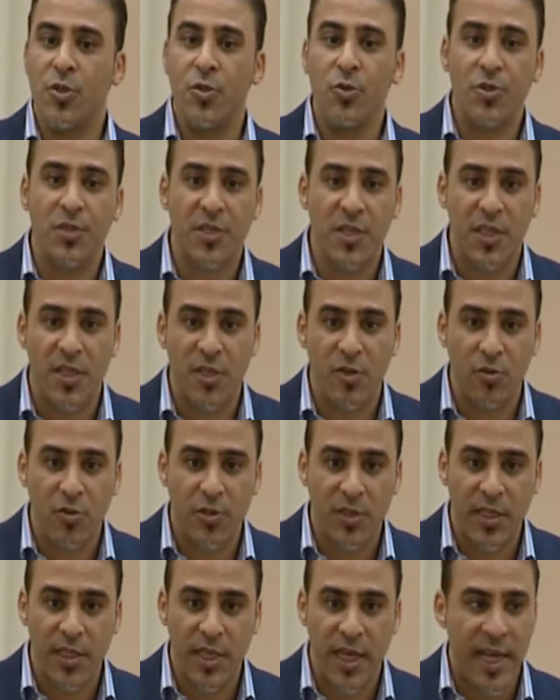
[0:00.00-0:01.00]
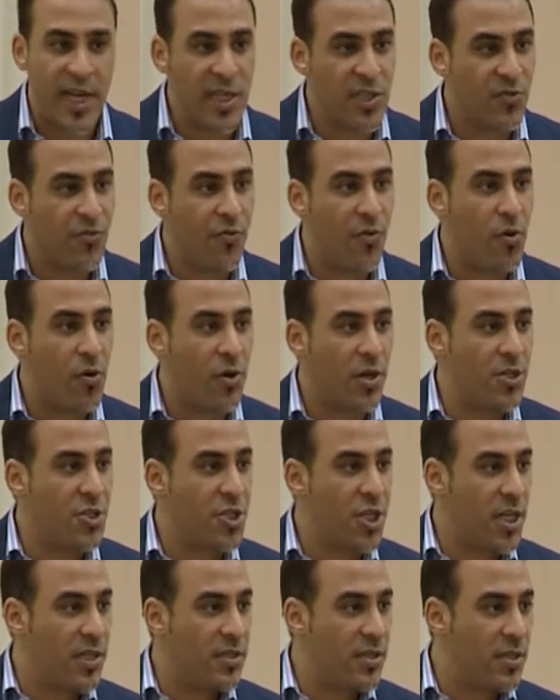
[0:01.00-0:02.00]
your security as foreign
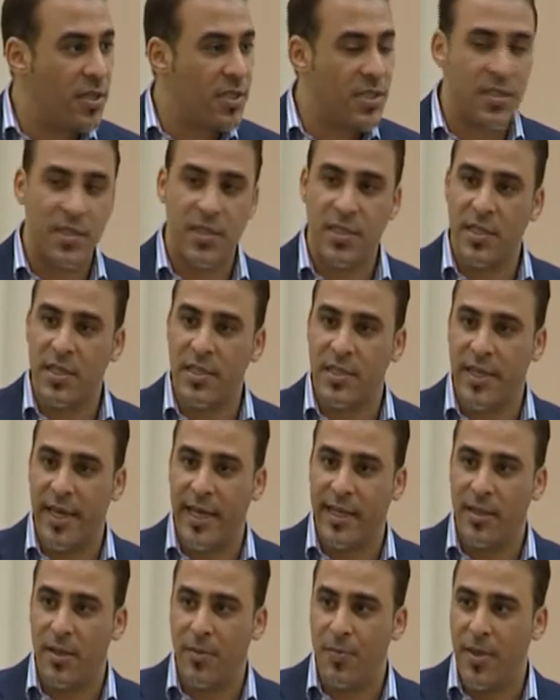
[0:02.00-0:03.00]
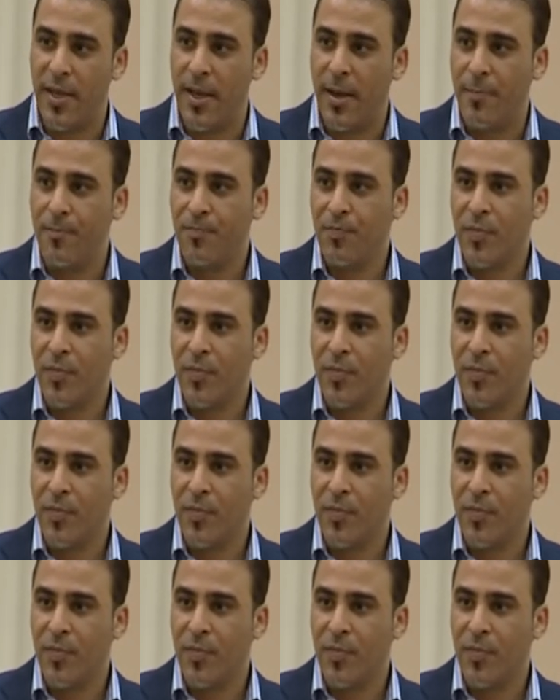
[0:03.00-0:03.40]
journalists inside Libya.